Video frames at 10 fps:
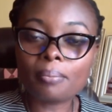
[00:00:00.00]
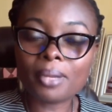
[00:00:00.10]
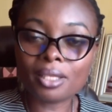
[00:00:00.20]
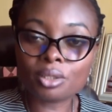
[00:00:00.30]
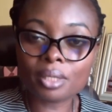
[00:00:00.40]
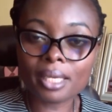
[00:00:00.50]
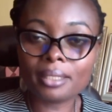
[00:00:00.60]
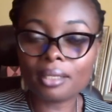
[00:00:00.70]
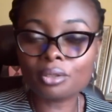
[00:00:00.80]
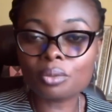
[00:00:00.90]
plan
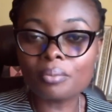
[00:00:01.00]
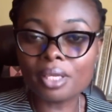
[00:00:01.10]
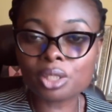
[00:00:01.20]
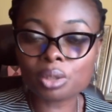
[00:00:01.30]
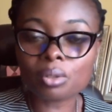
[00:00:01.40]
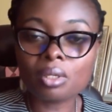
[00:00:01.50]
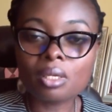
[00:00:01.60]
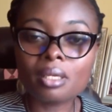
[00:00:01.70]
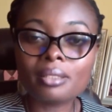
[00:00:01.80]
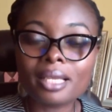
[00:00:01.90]
together to make sure
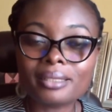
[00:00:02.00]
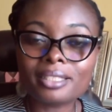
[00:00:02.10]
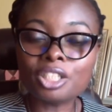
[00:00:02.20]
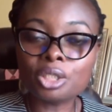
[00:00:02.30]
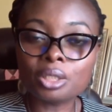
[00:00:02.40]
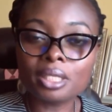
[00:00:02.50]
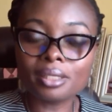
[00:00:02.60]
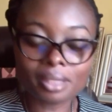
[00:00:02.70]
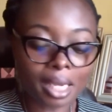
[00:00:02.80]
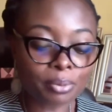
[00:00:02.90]
that each day
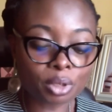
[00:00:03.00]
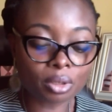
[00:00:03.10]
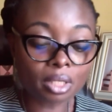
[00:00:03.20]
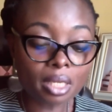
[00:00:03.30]
is captured.